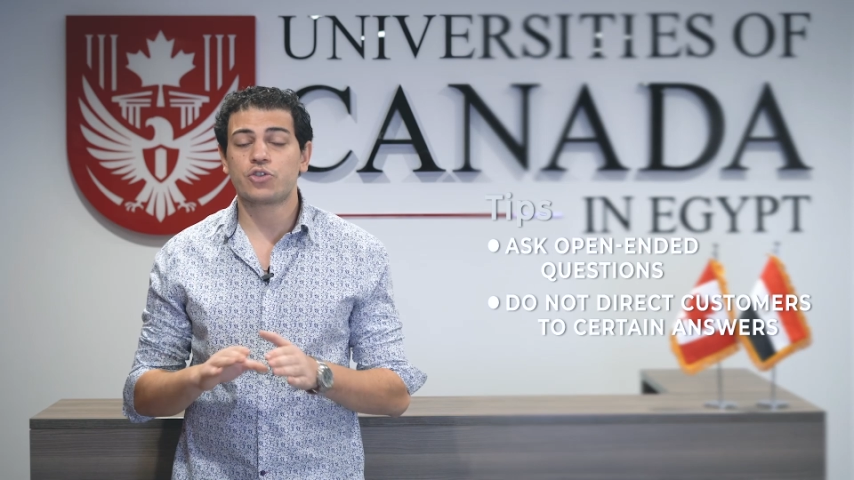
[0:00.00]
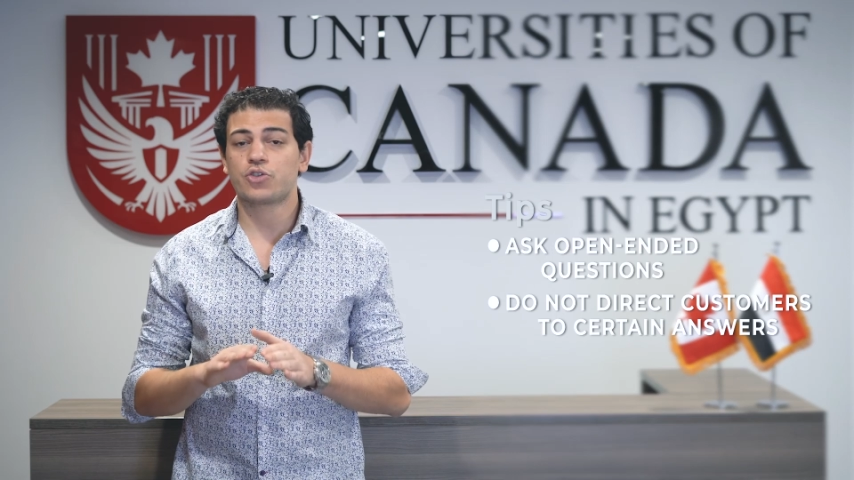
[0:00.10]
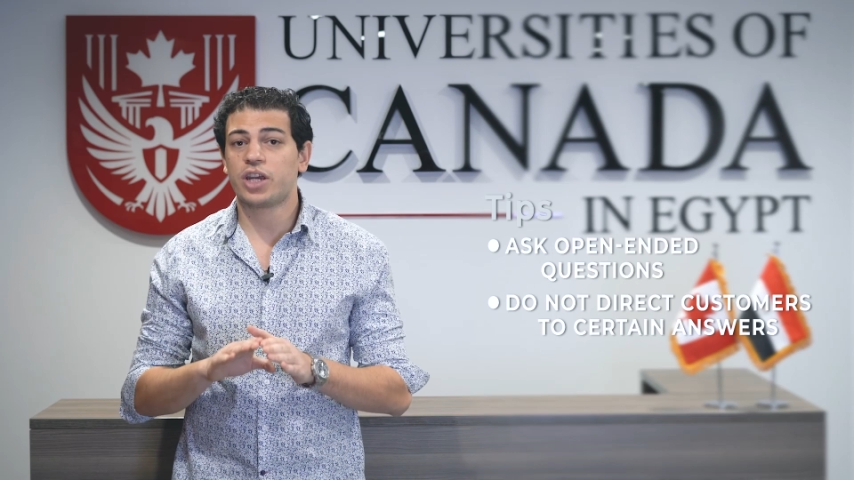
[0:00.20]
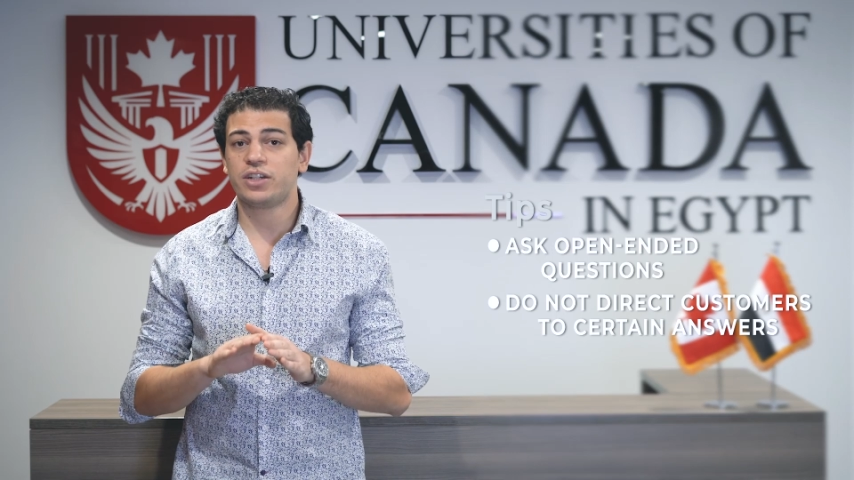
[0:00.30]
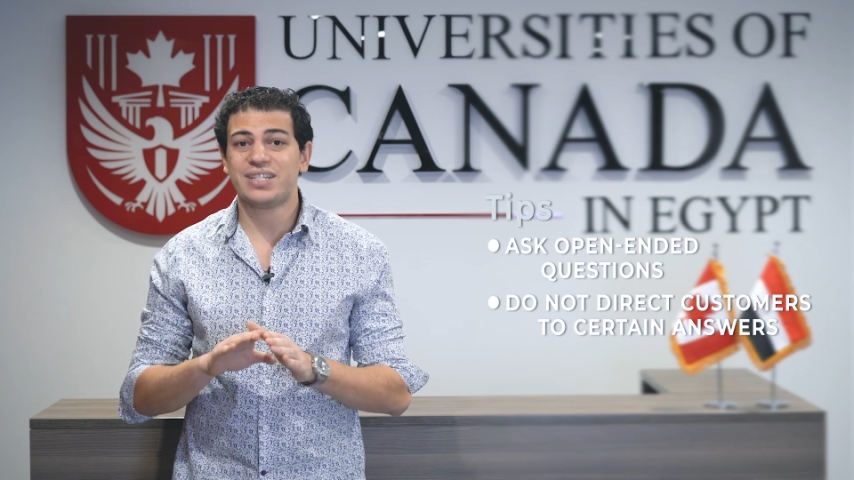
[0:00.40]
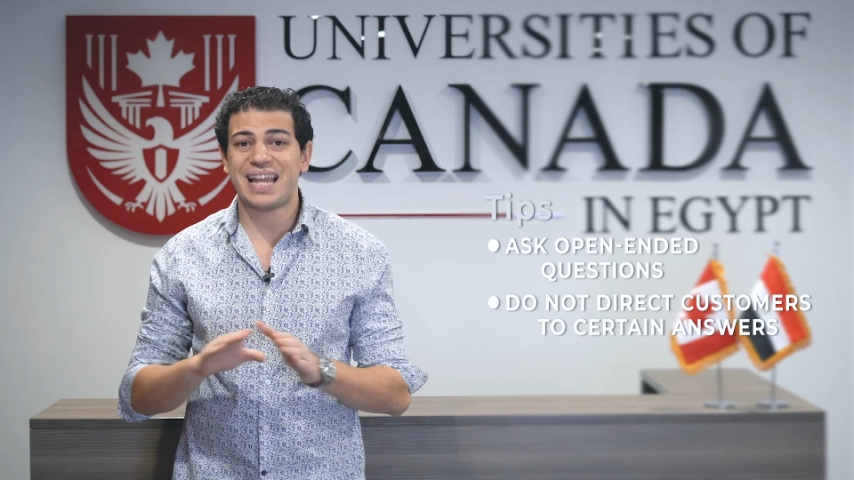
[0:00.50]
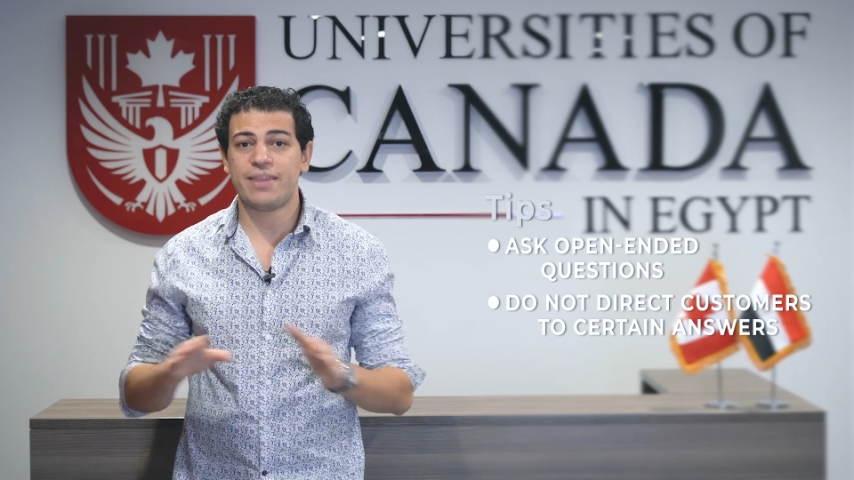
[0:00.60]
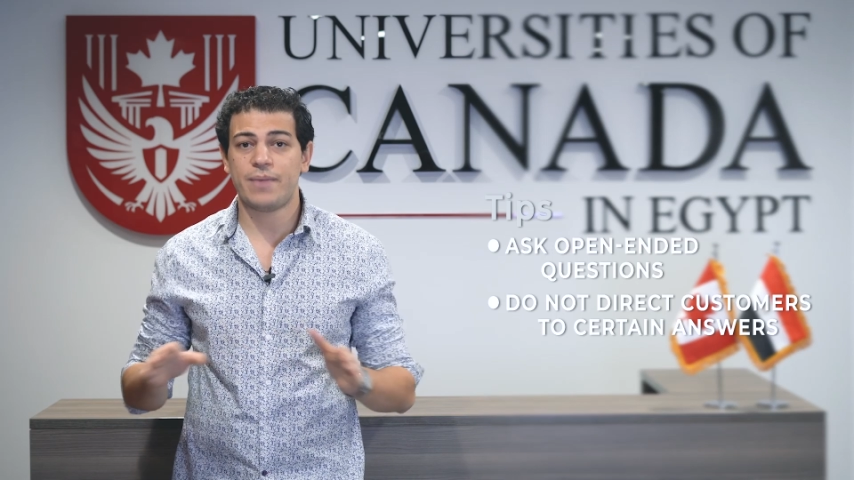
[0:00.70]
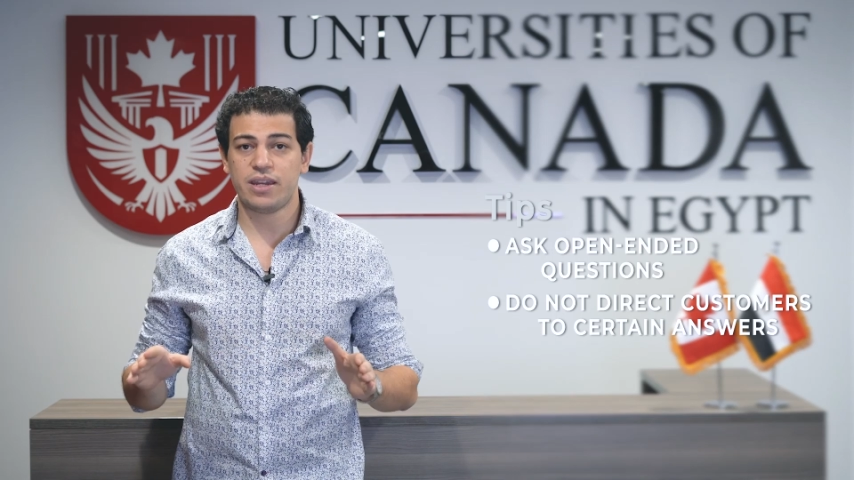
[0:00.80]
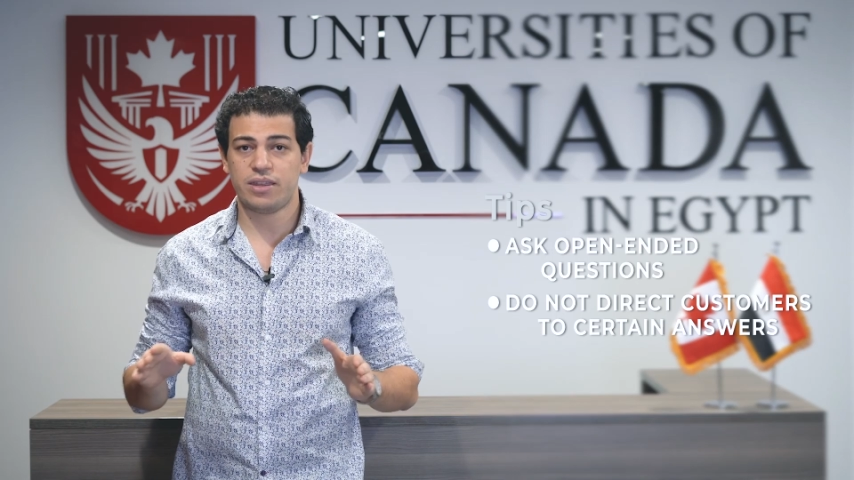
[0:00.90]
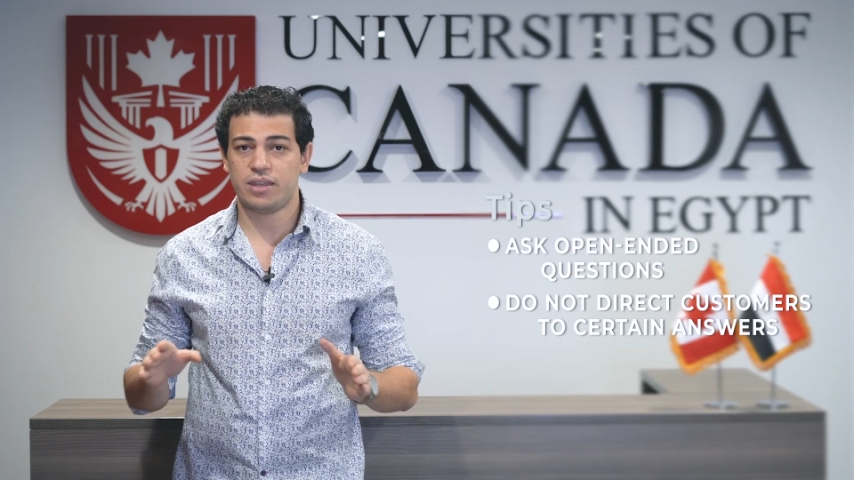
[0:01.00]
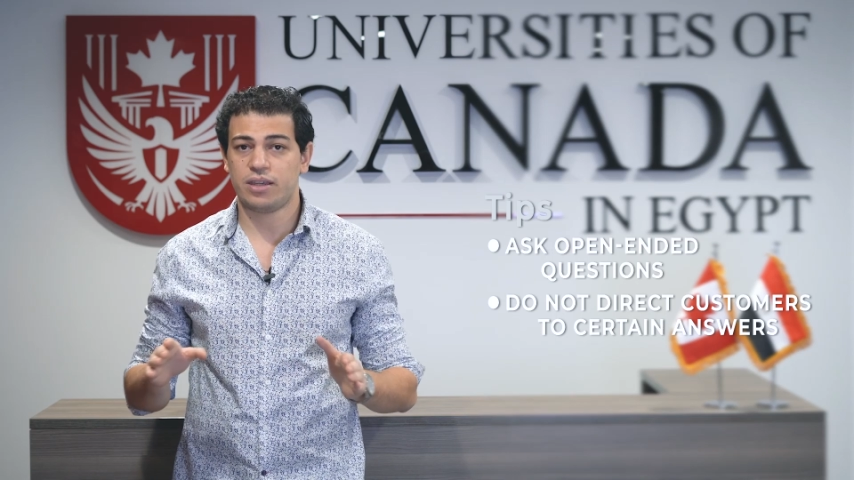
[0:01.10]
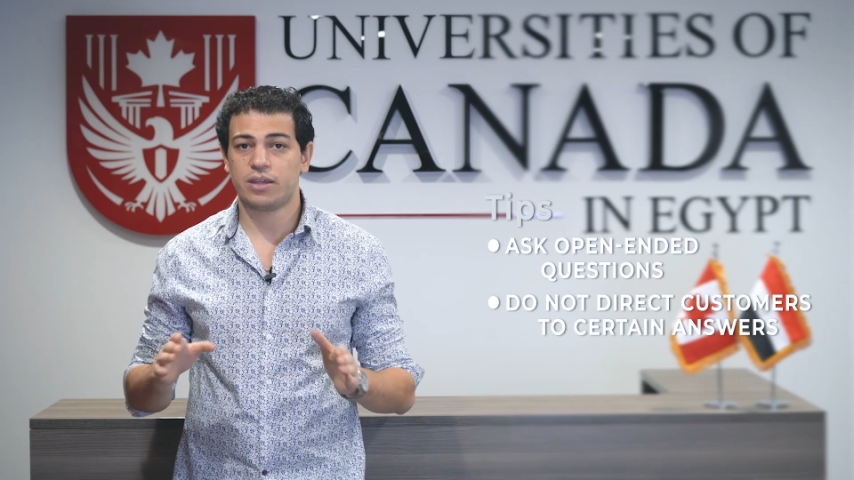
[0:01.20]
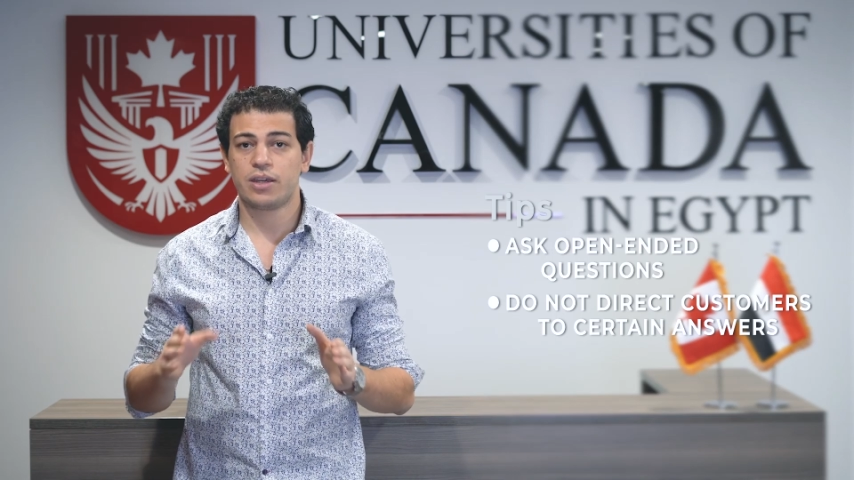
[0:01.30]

trying to sell them anything.